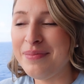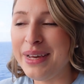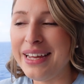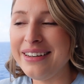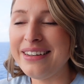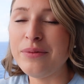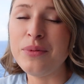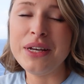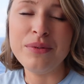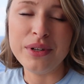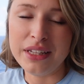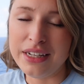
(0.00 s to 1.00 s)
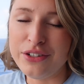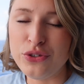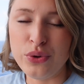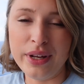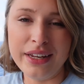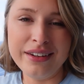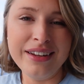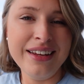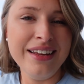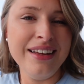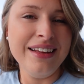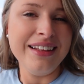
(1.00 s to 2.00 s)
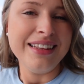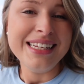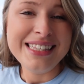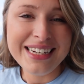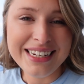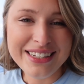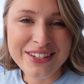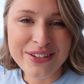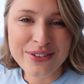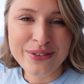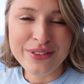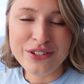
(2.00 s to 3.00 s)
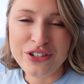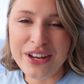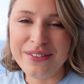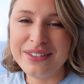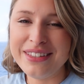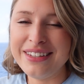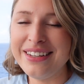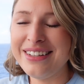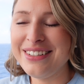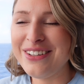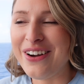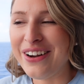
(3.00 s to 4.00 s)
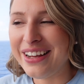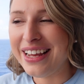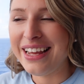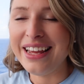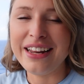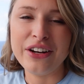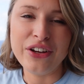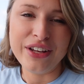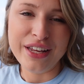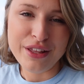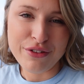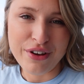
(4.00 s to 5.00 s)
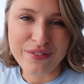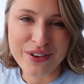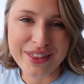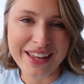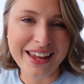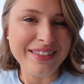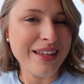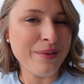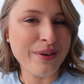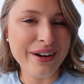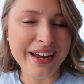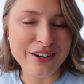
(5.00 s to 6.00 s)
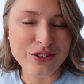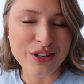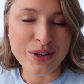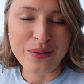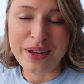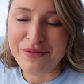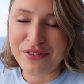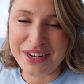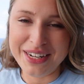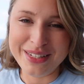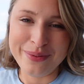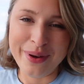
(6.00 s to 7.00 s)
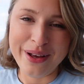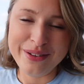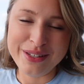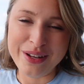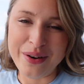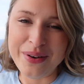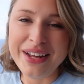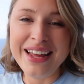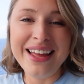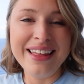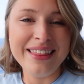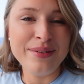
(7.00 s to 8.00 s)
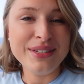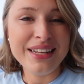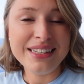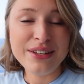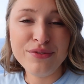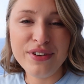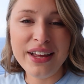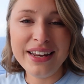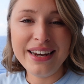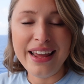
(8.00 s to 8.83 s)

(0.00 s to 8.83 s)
but we really enjoyed listening to the chefs talking and cooking through everything, and they were actually quite funny as well. So that was lots of fun.